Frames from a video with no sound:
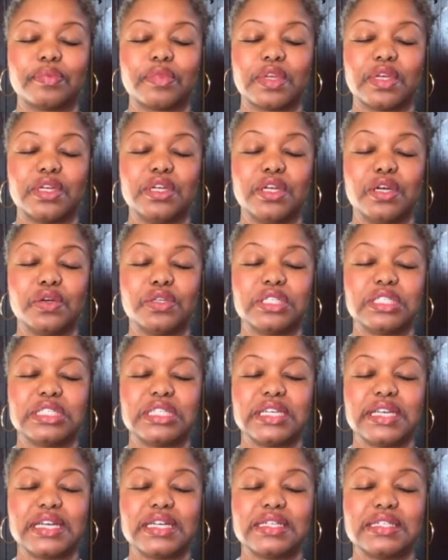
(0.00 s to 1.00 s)

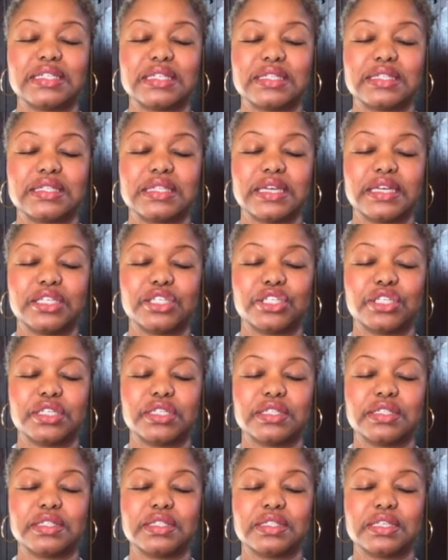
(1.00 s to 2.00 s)
Noticing any
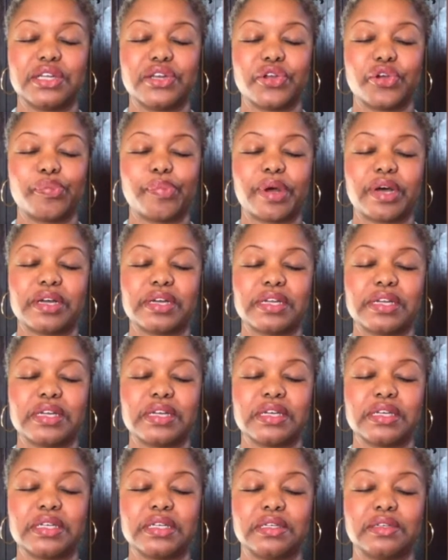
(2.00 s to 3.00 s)
sensations in your
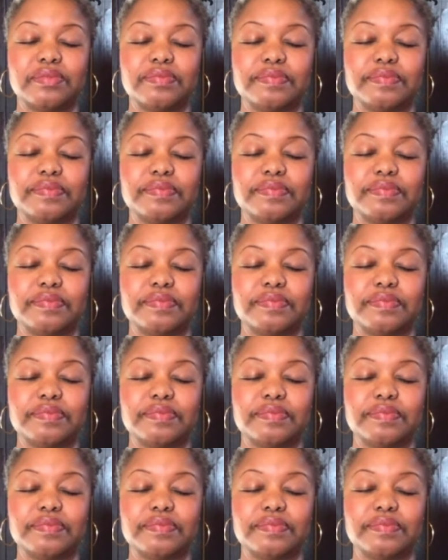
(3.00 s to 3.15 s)
body.